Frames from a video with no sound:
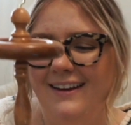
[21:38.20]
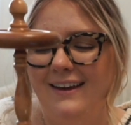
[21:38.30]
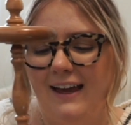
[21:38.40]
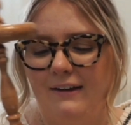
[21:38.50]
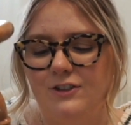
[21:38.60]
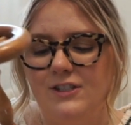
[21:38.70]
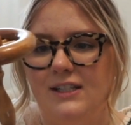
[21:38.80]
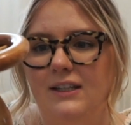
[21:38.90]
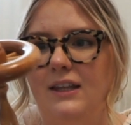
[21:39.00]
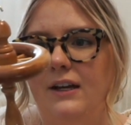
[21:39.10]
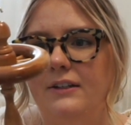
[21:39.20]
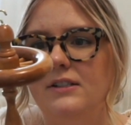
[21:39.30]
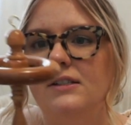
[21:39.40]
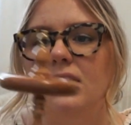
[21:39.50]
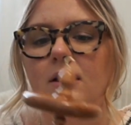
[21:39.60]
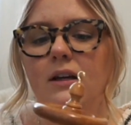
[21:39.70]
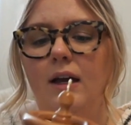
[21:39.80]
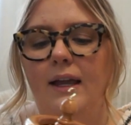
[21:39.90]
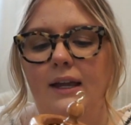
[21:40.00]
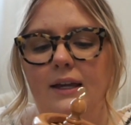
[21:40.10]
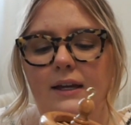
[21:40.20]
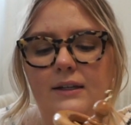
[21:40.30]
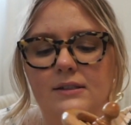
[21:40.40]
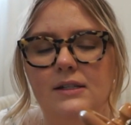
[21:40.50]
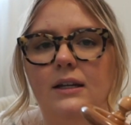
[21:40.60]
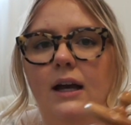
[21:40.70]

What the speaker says: after seeing theirs. And